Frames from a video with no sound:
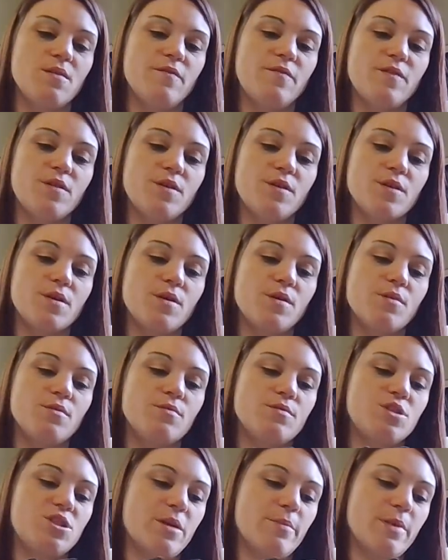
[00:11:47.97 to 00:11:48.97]
Virgo,
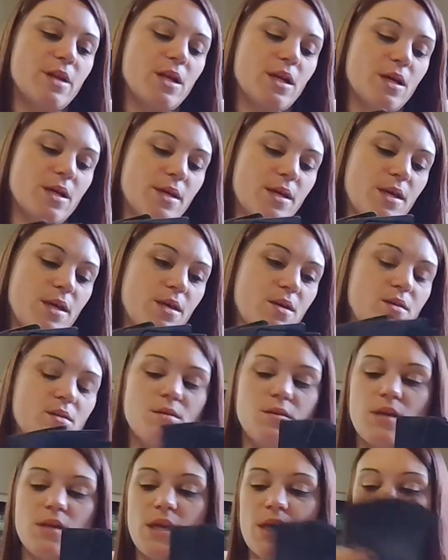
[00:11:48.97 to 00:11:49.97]
Gemini,
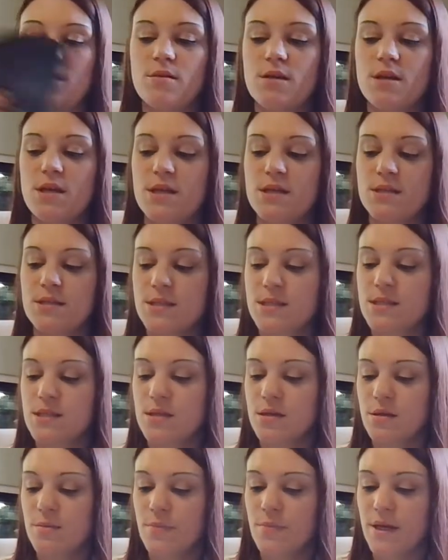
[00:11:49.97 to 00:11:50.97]
Aries,
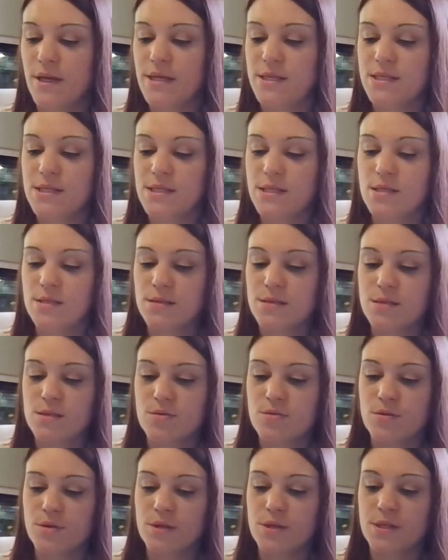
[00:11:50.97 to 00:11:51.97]
Pisces,
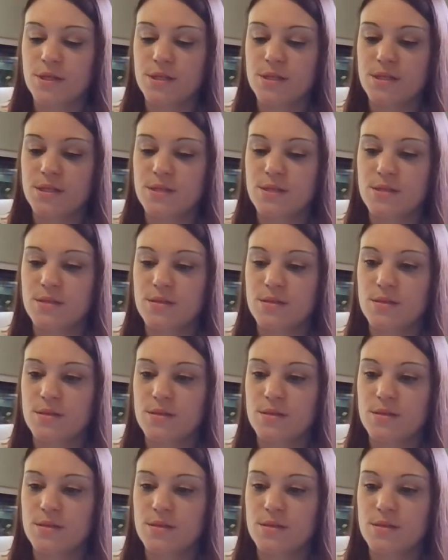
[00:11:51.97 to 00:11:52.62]
Taurus,